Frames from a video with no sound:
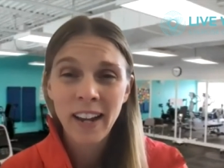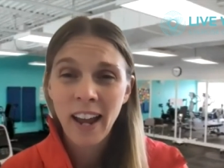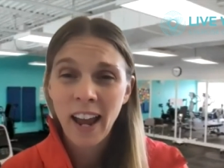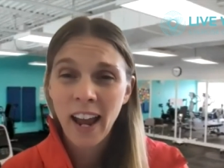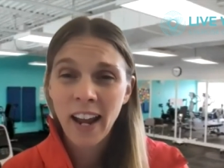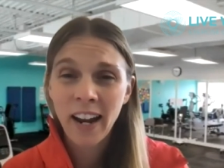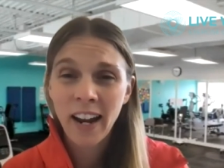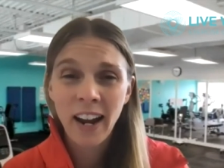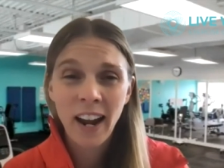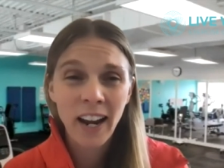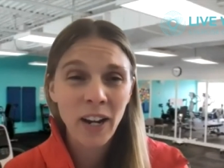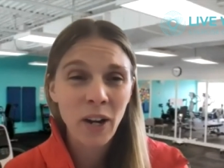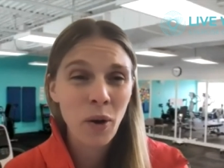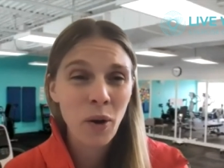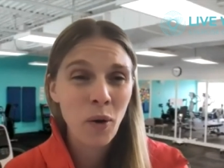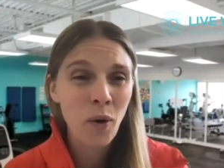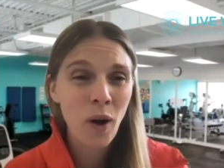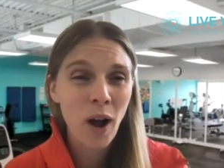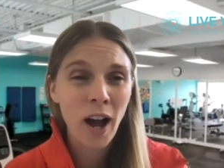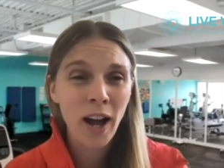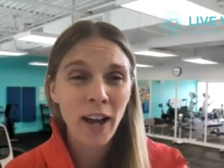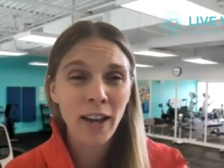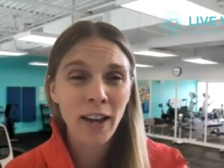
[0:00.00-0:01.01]
And I
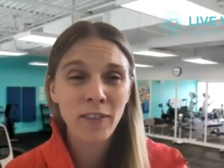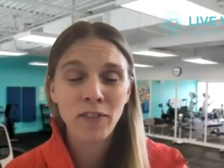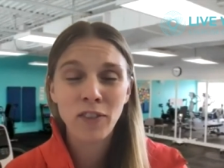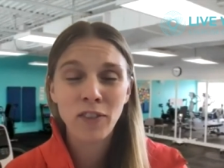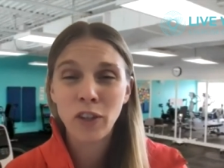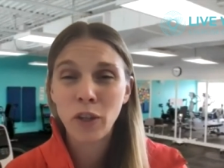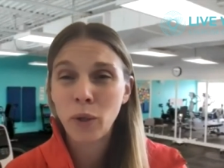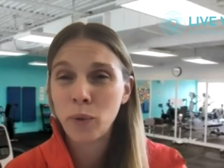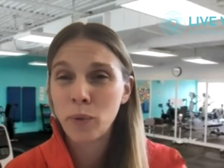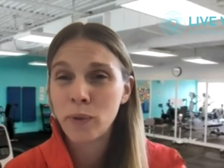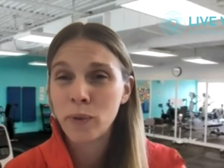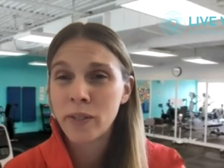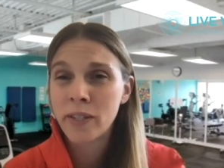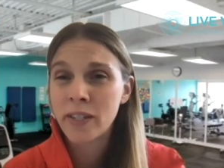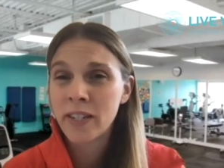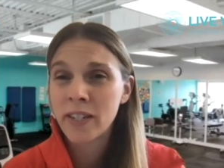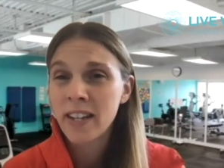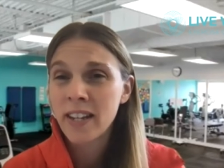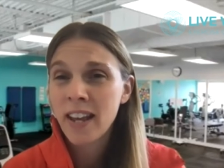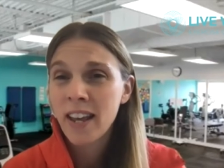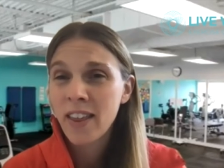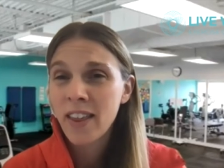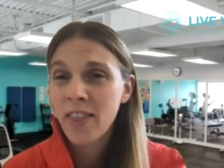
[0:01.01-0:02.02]
know I've used
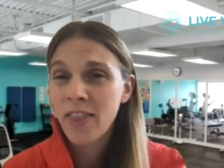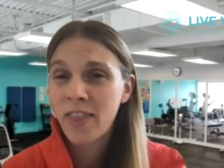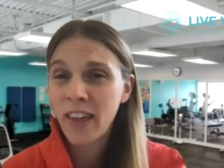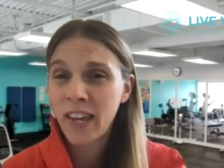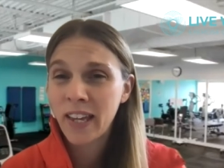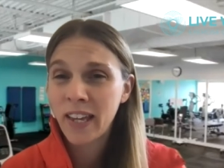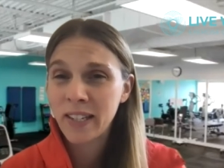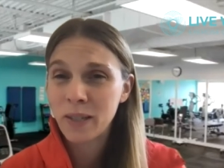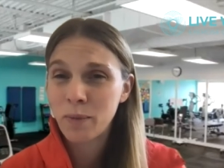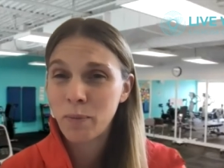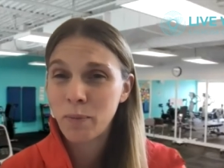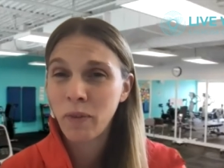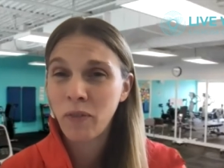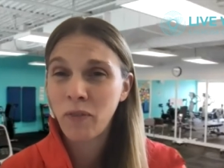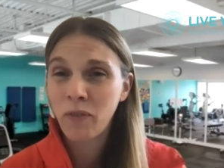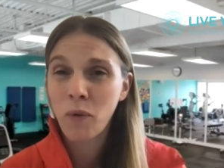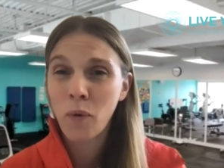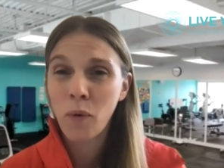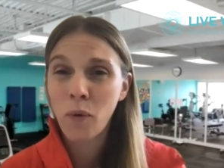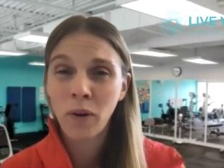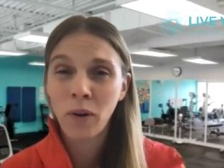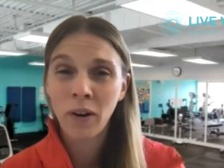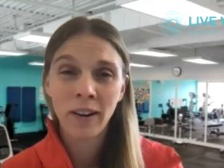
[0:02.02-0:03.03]
things
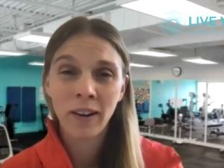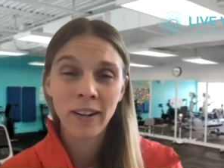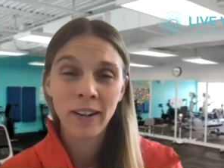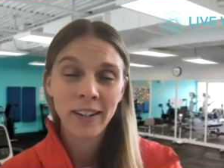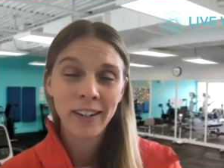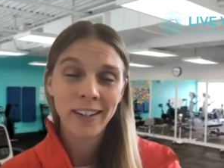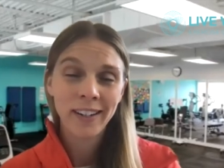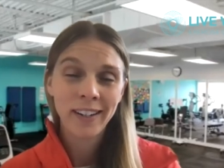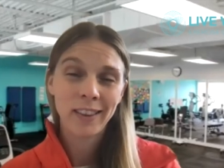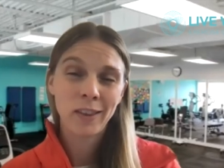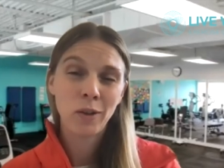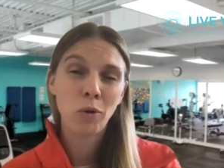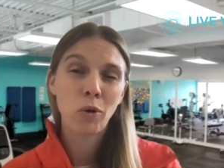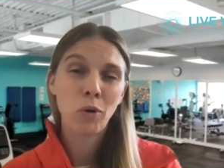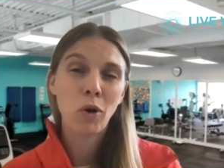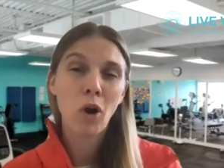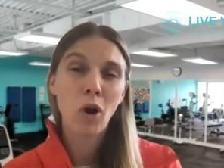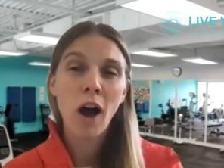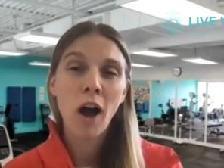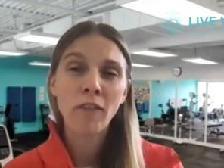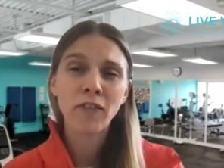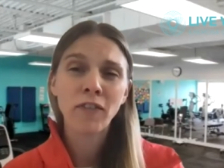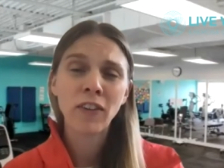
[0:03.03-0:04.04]
before, though
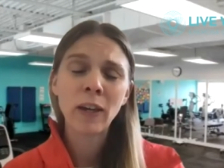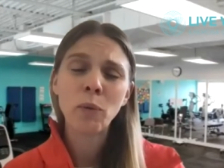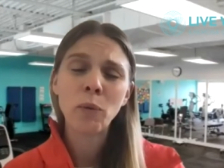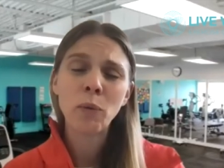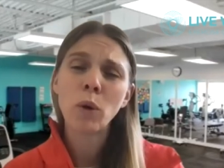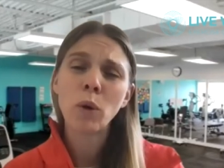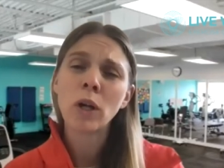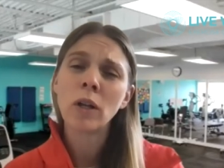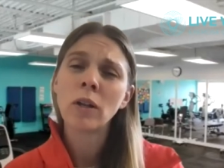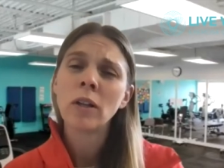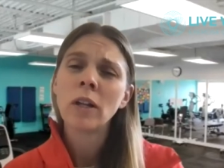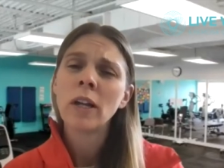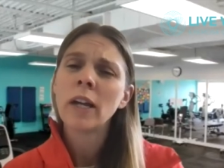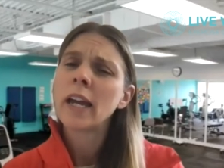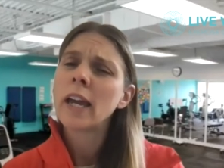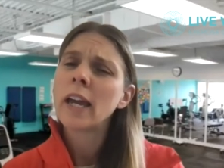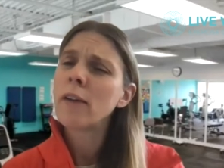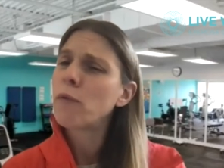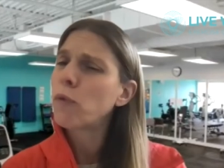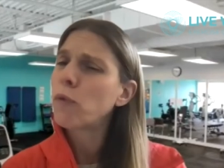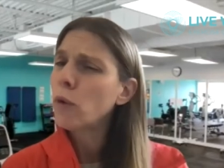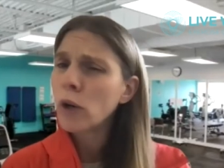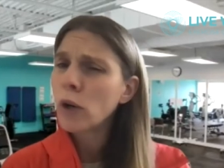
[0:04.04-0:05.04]
coffee will,
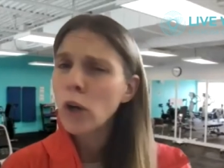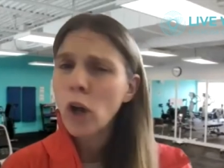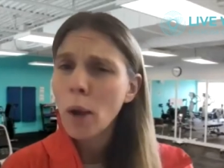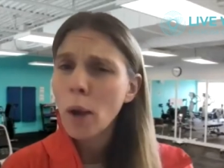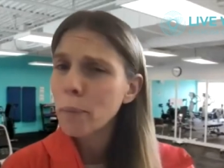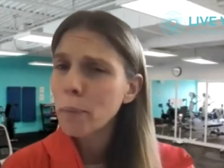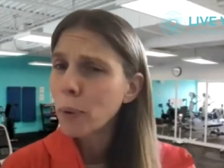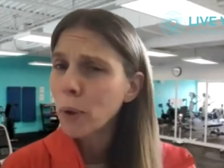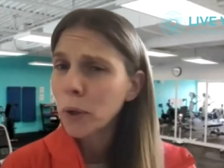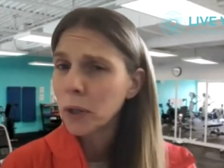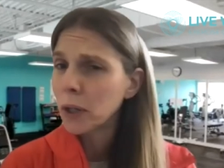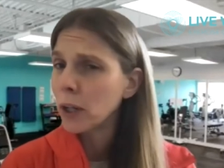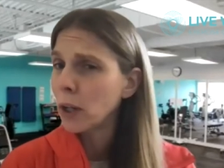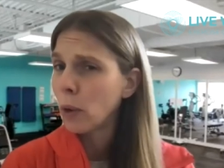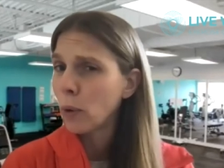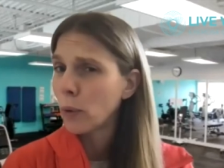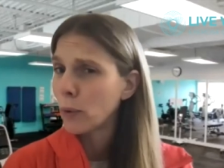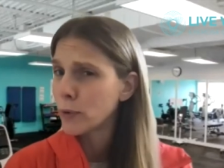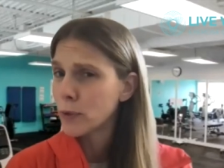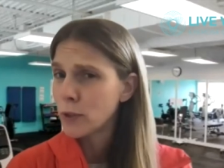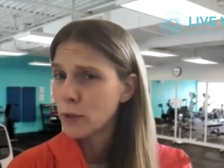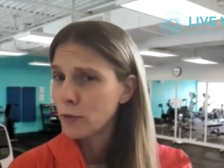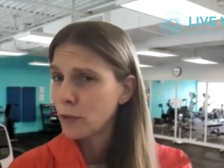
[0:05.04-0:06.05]
if we're not putting
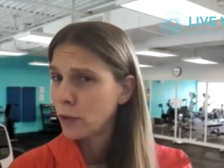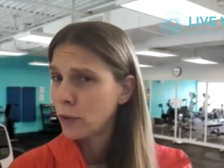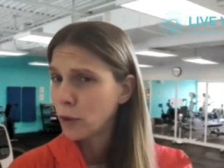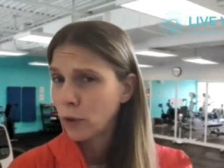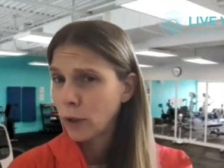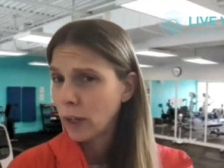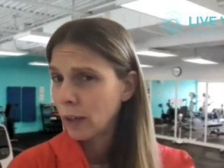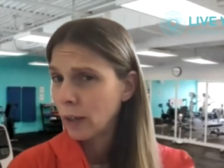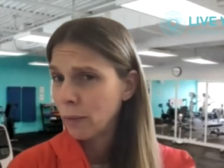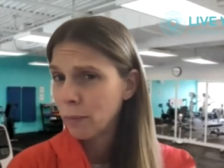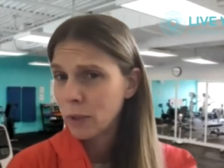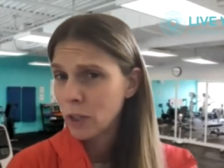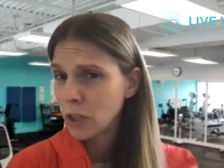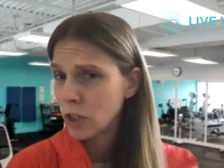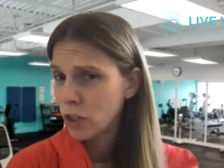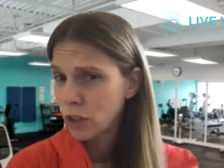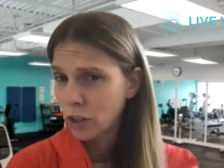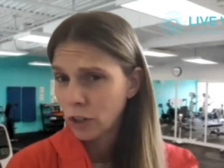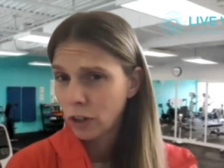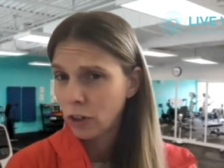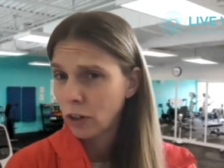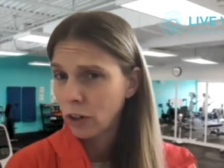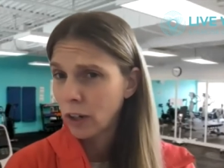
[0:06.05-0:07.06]
loads of cream and
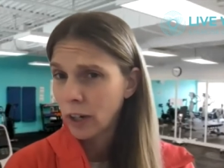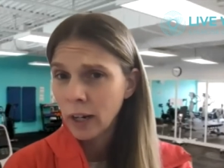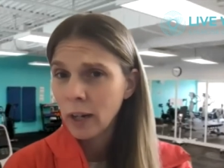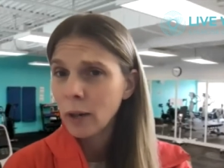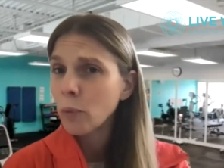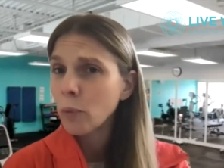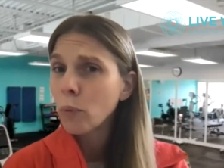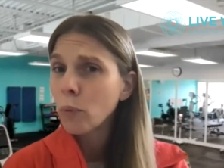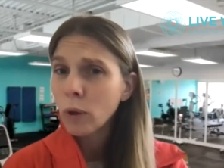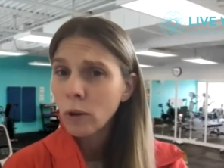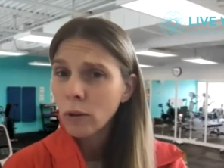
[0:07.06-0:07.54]
sugar in it,